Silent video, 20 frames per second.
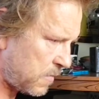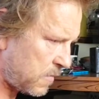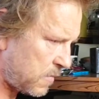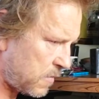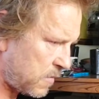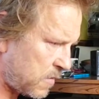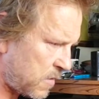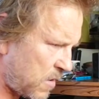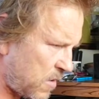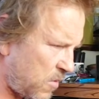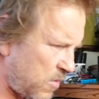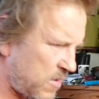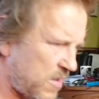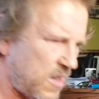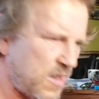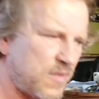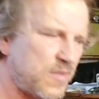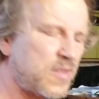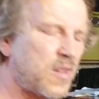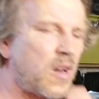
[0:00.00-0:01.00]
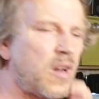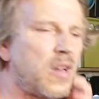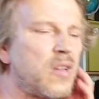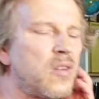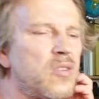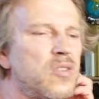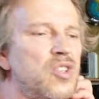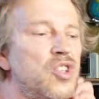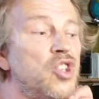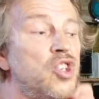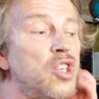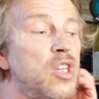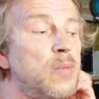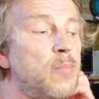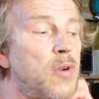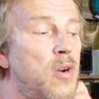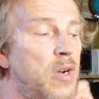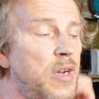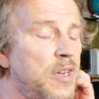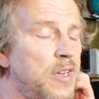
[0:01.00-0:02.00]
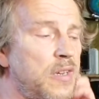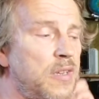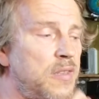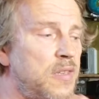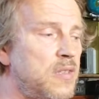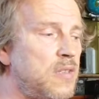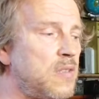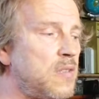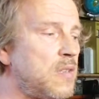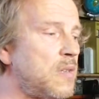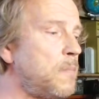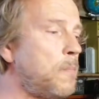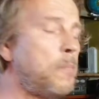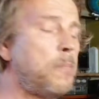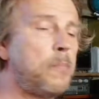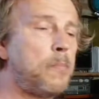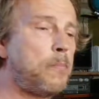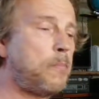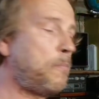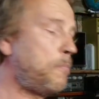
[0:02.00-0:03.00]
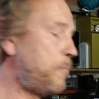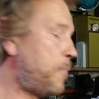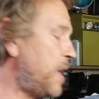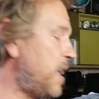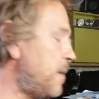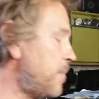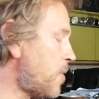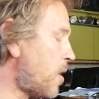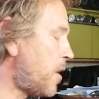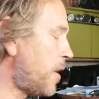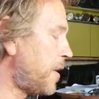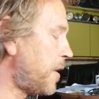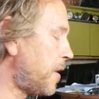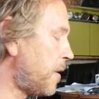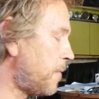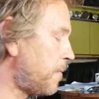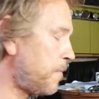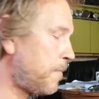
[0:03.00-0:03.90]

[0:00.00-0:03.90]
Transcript: so instead of starting on G minor, this is in B minor.